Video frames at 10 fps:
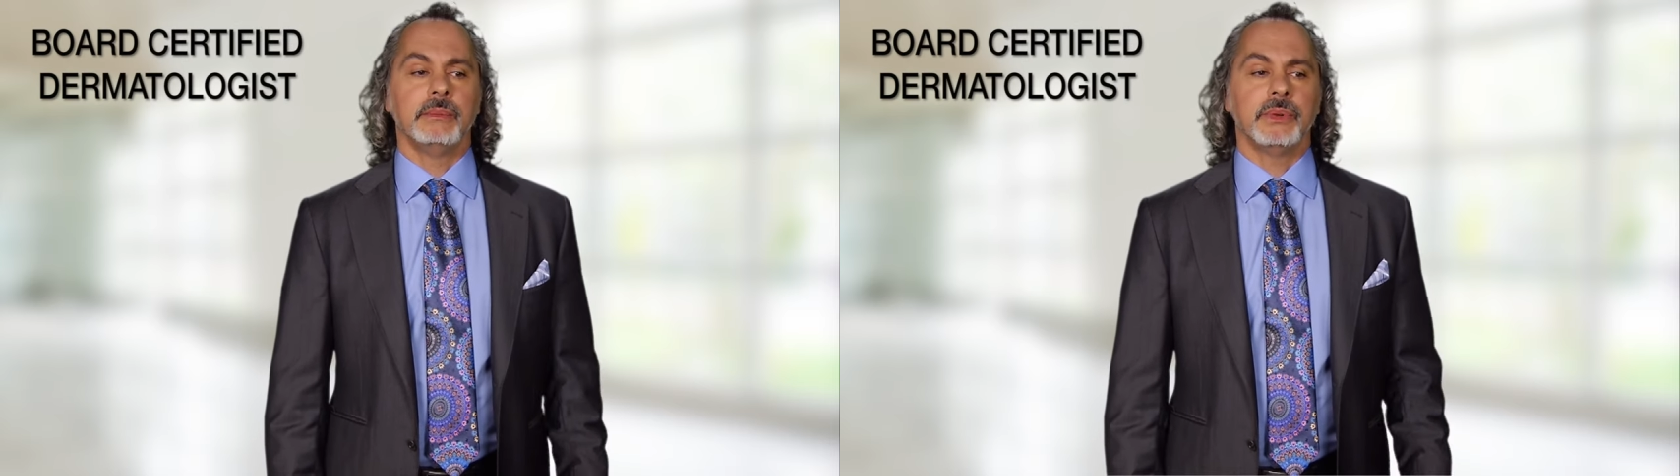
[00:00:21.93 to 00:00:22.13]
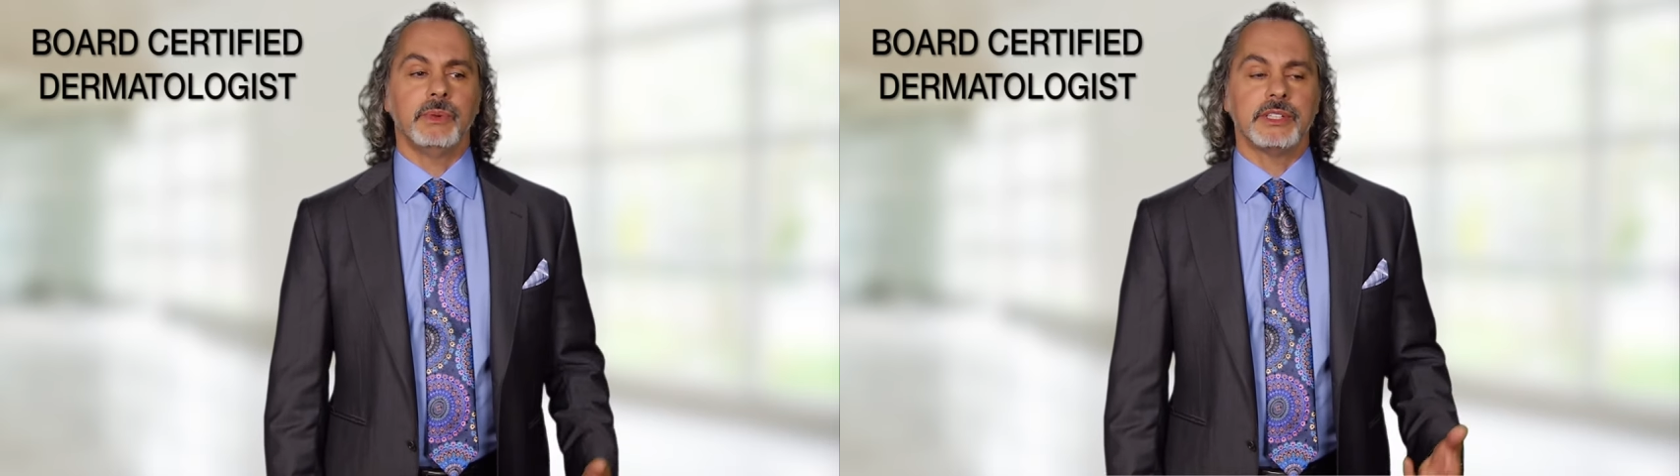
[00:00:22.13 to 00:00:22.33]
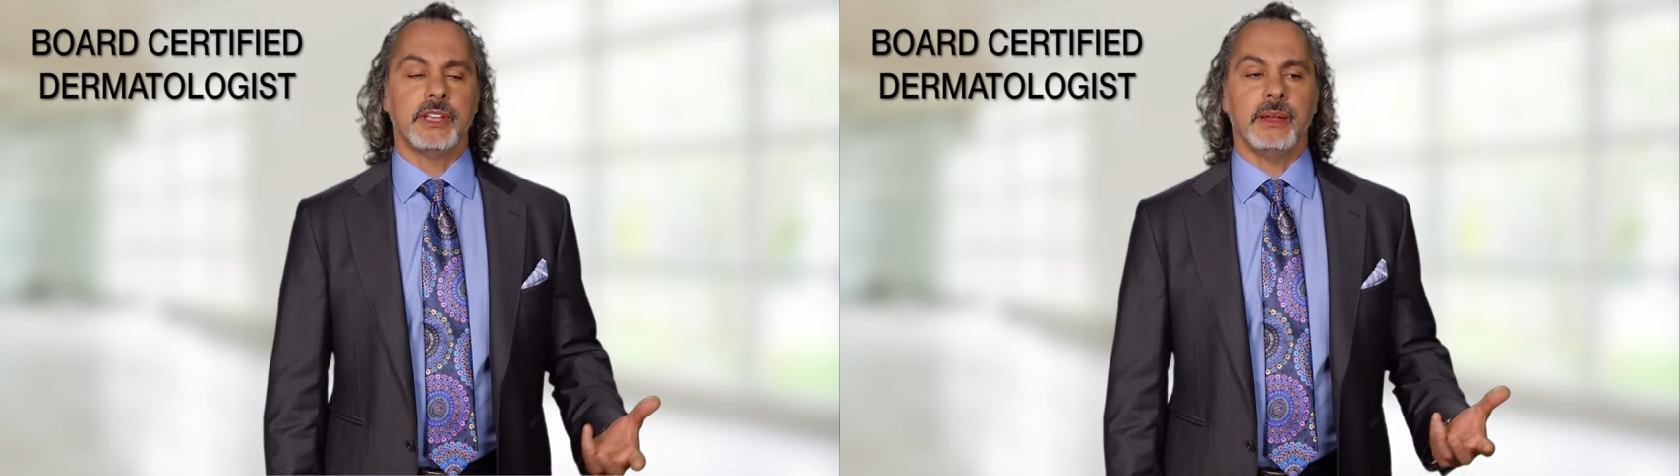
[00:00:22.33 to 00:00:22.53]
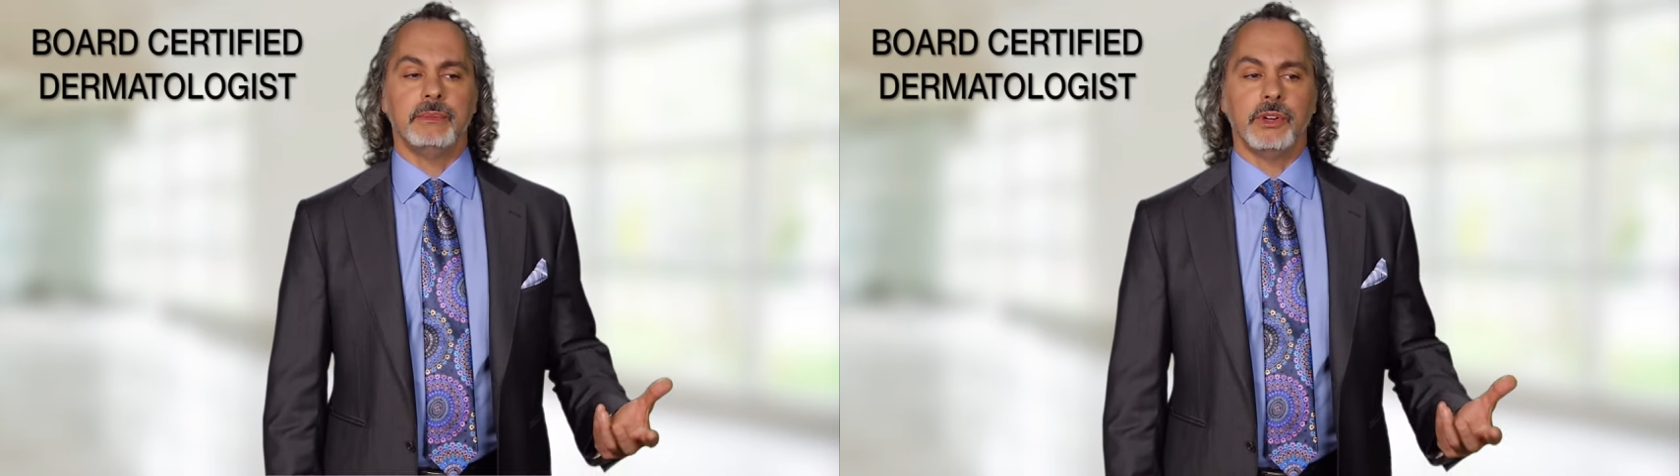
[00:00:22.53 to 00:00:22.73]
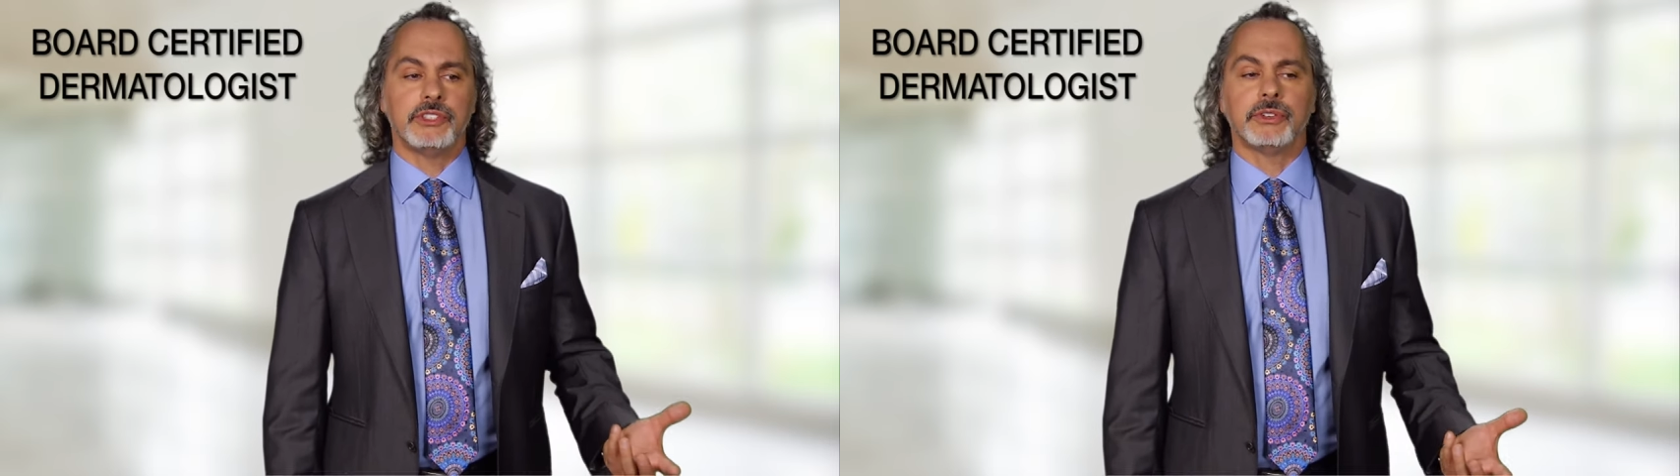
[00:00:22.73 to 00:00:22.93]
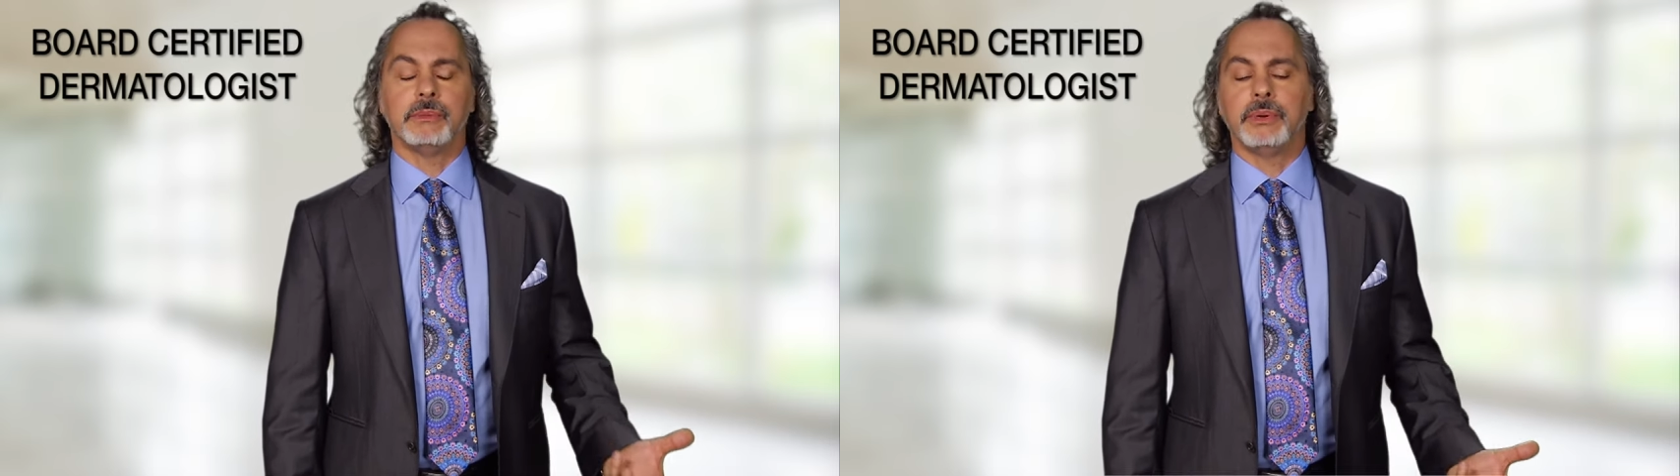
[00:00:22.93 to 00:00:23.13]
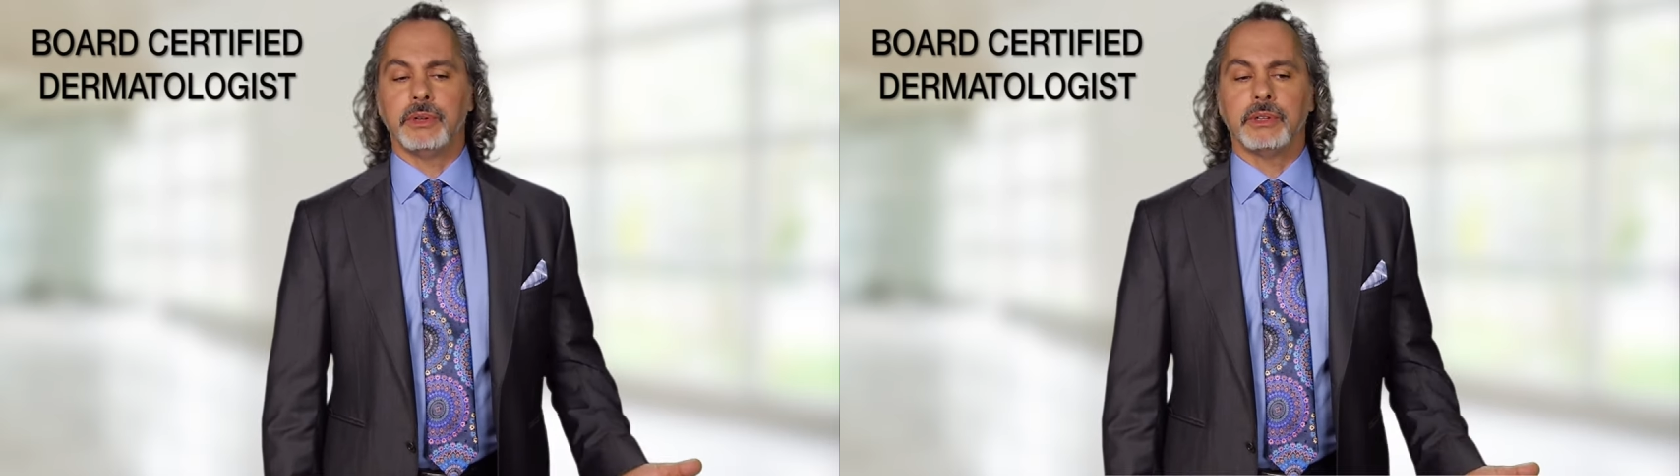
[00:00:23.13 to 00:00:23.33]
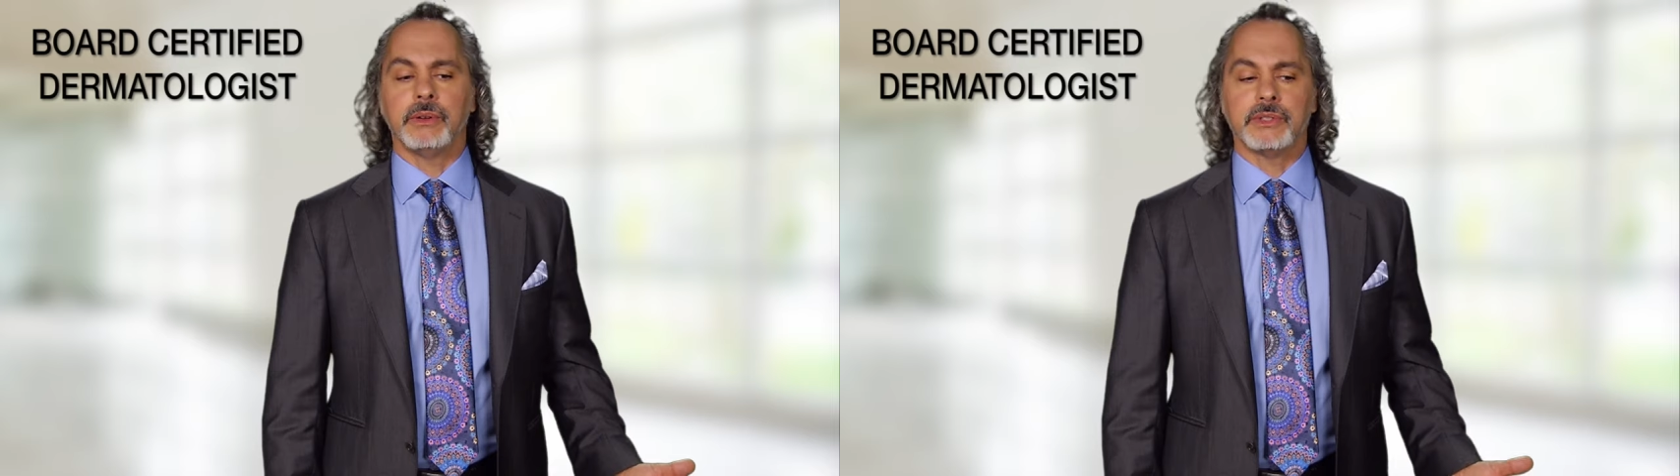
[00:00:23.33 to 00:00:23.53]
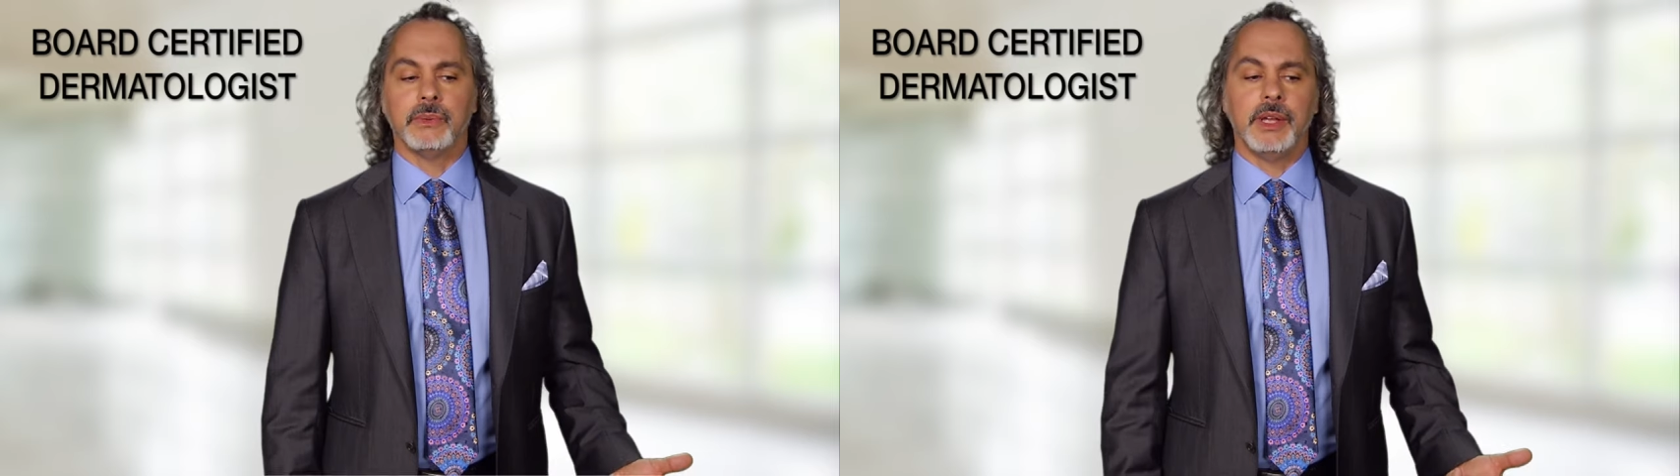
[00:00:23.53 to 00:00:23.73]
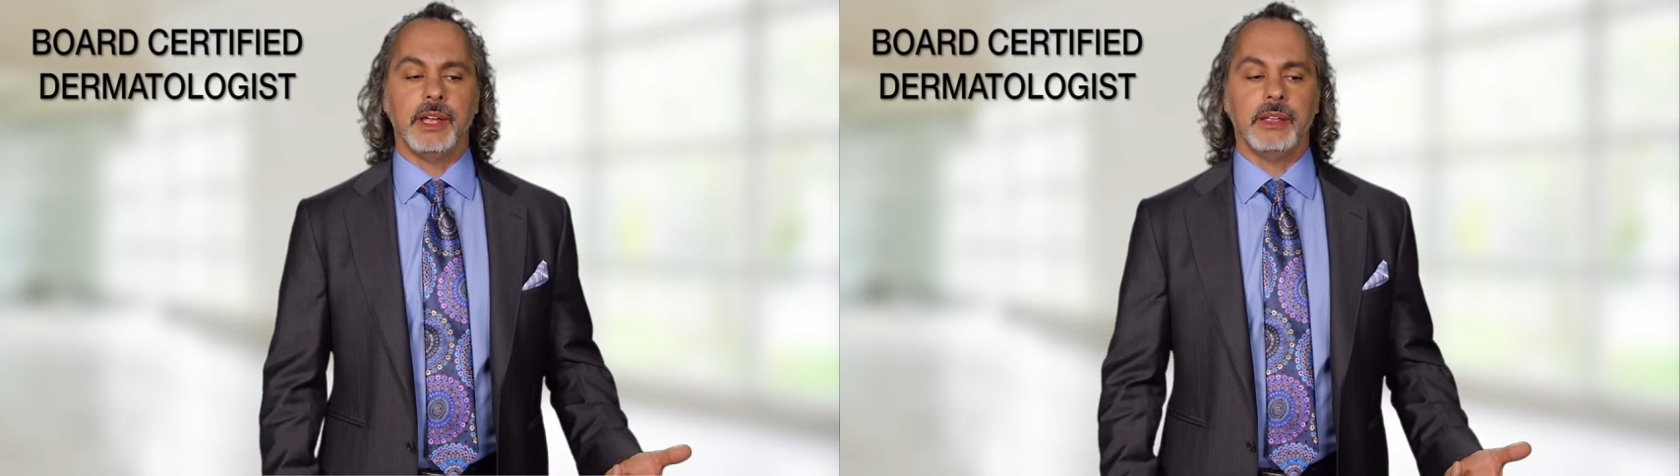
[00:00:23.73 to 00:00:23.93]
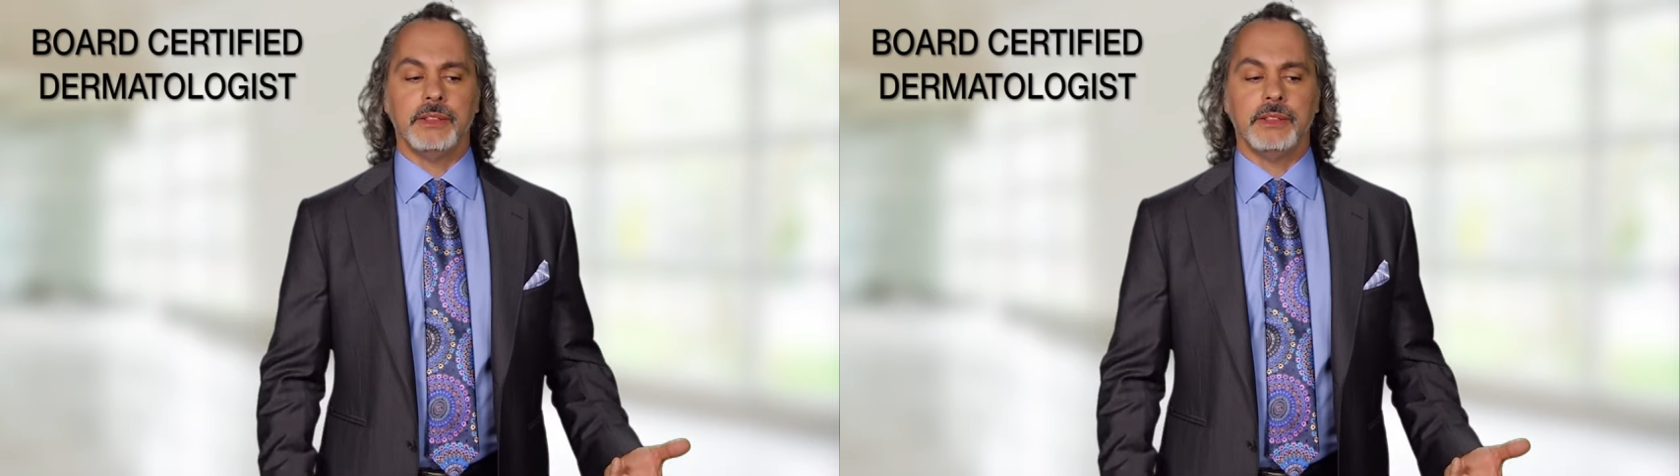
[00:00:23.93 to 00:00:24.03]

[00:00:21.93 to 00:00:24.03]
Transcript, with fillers: but once that moisture component goes away,